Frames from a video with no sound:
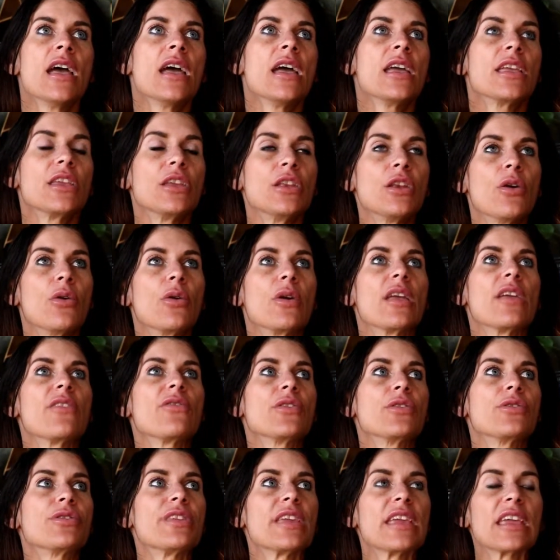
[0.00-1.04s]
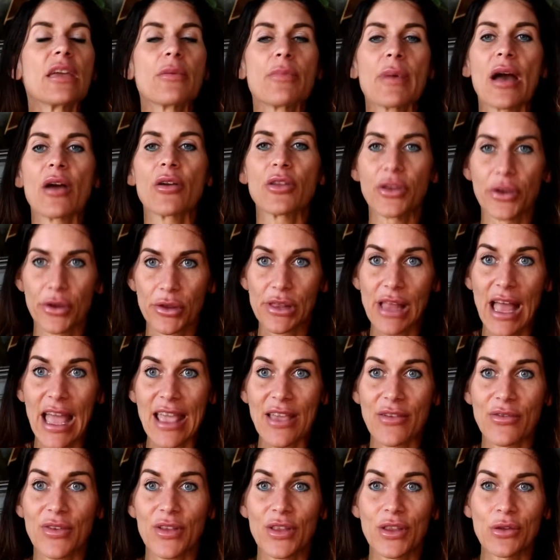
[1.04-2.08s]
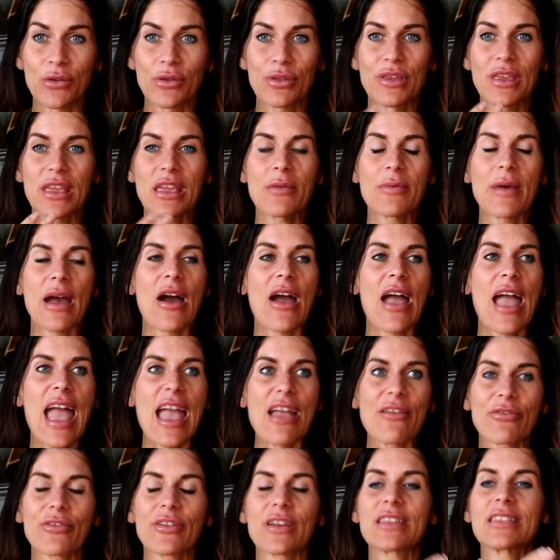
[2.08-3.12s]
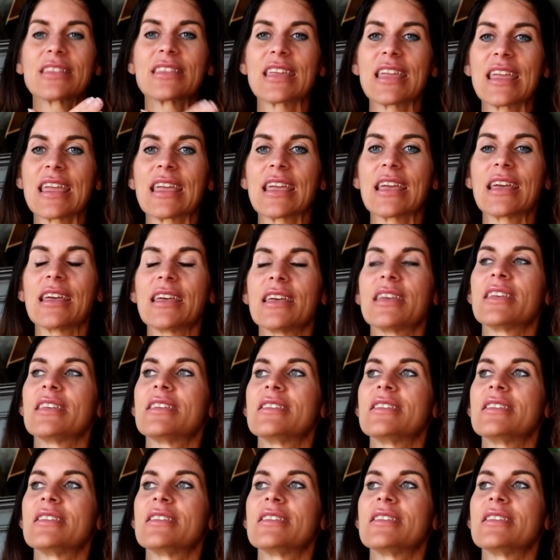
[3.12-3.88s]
you know, if you think about your life and you think about everything